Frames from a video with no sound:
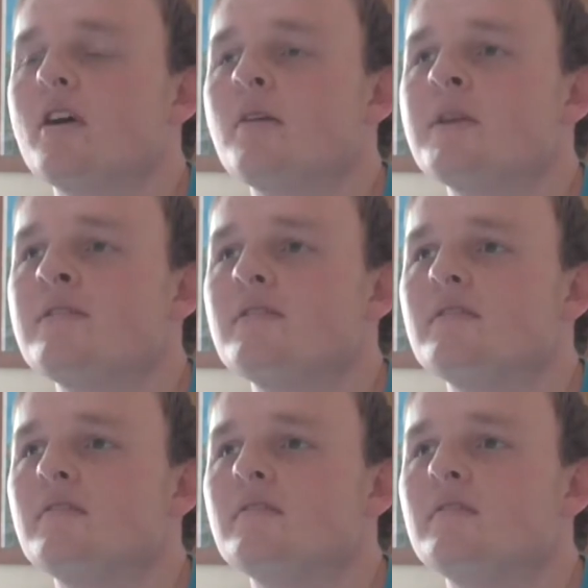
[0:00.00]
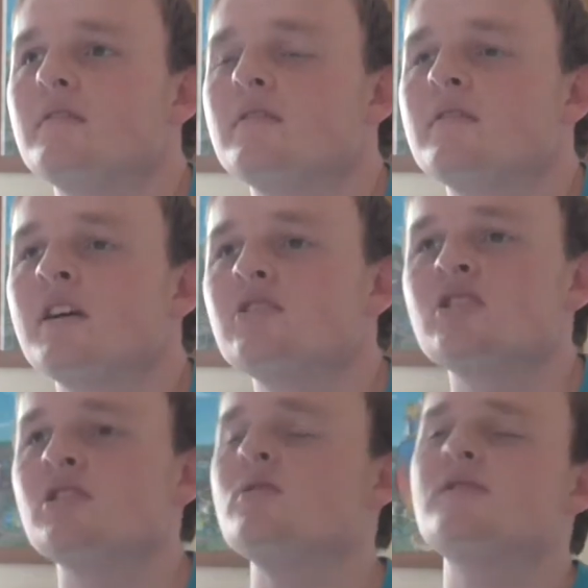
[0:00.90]
I mean, that
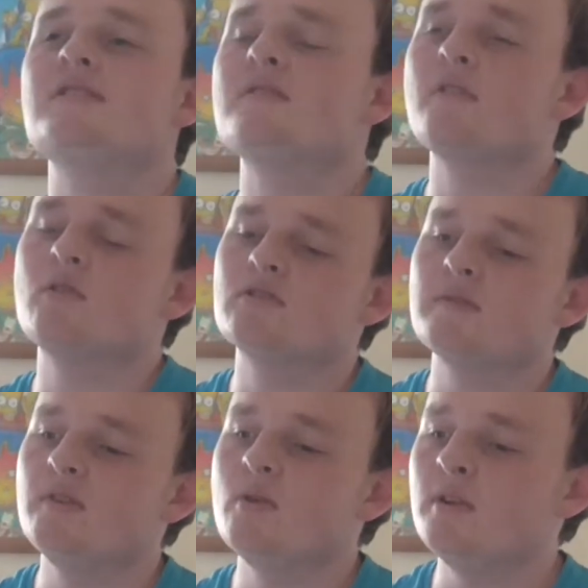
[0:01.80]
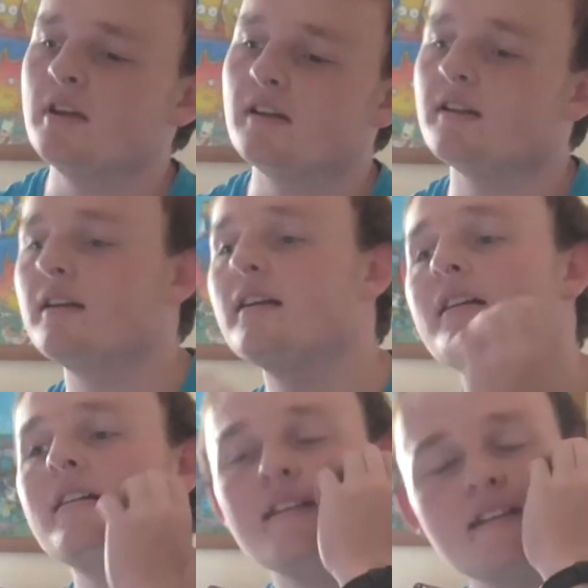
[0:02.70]
just loses the focus of Yulia.
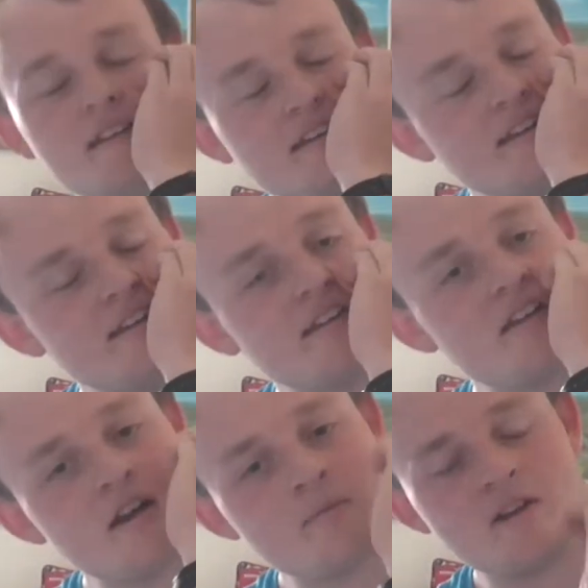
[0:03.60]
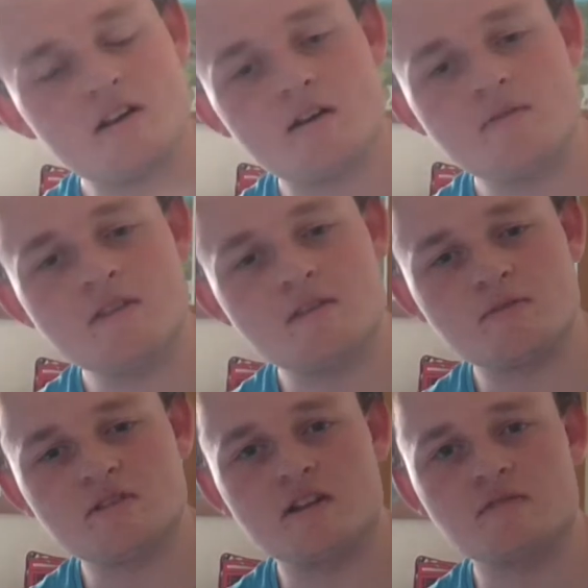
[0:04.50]
Like, I mean, I think there
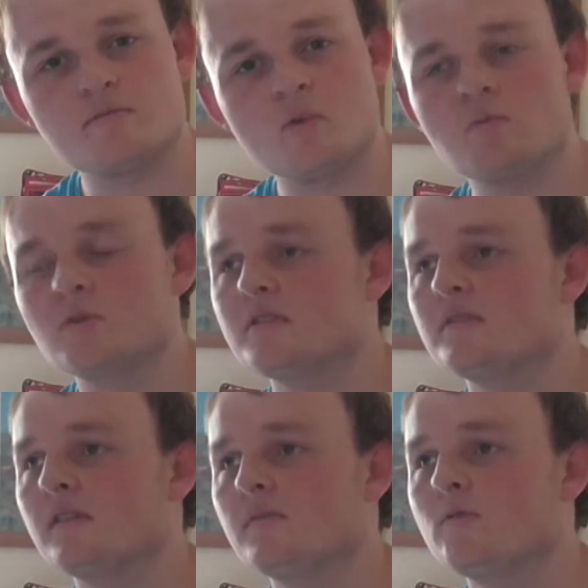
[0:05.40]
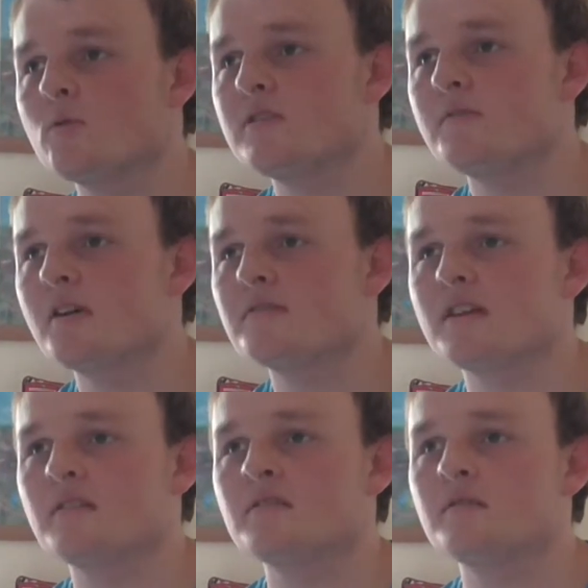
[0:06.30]
was like, what was it, like 45
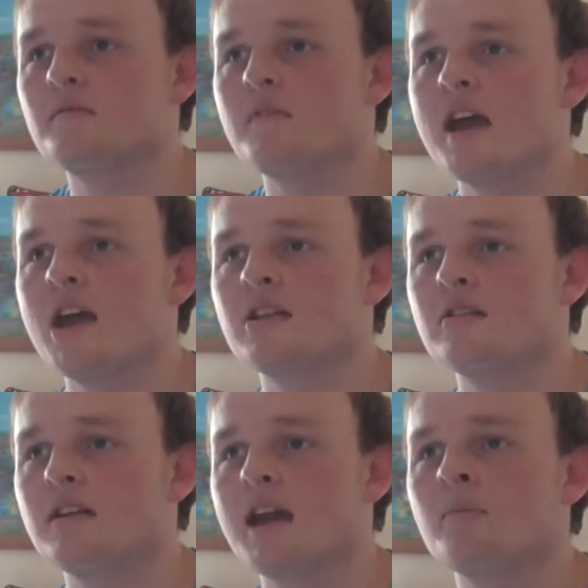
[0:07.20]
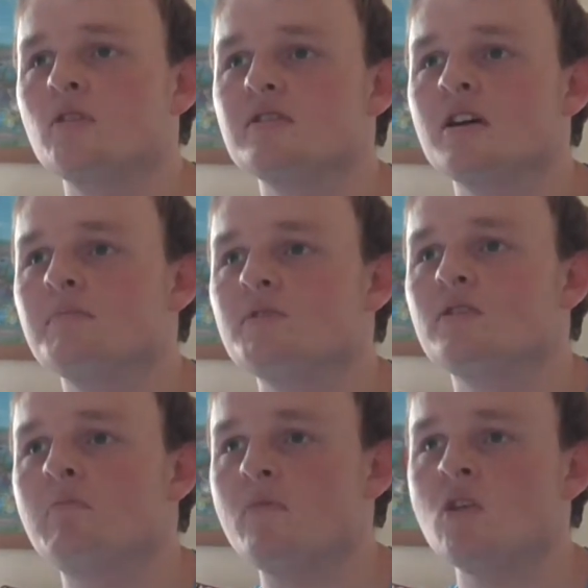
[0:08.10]
seconds of air camera time
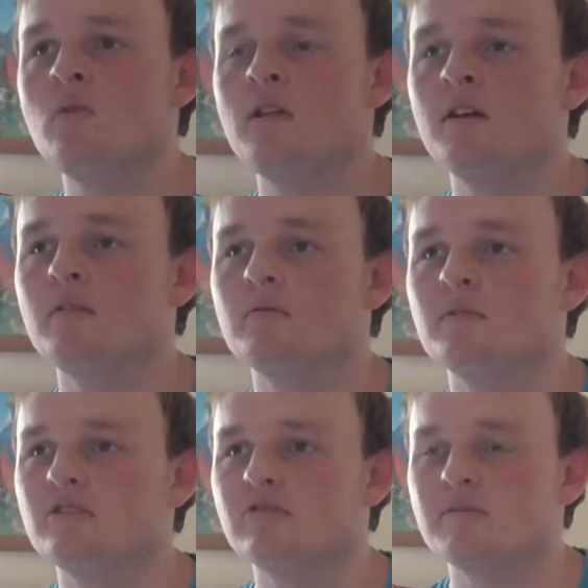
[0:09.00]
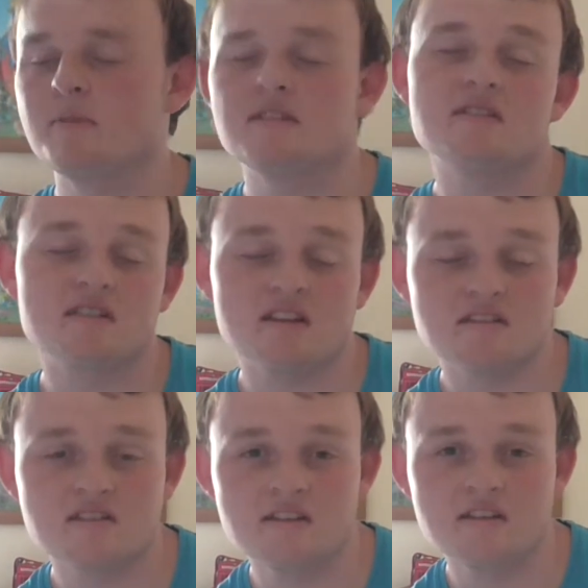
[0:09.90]
to Yulia, which is a bit
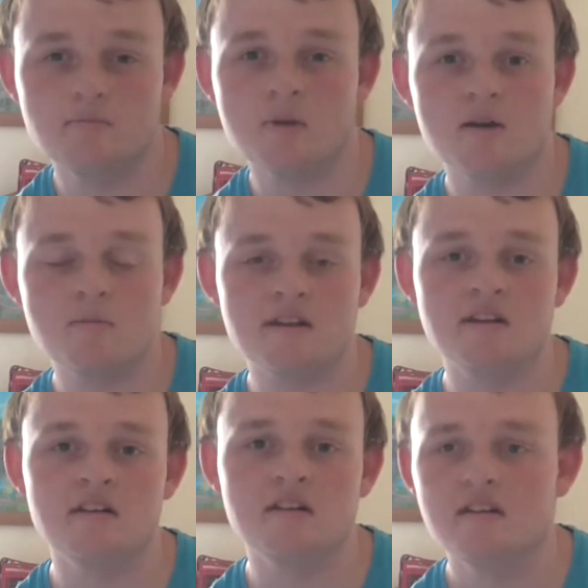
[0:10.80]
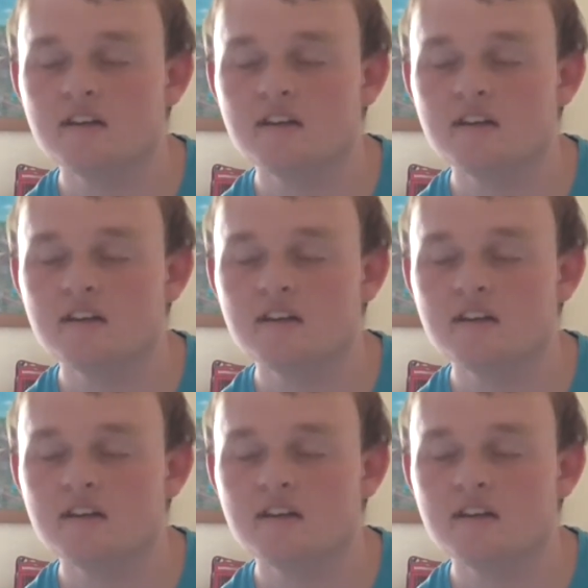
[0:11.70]
disgusting in my opinion.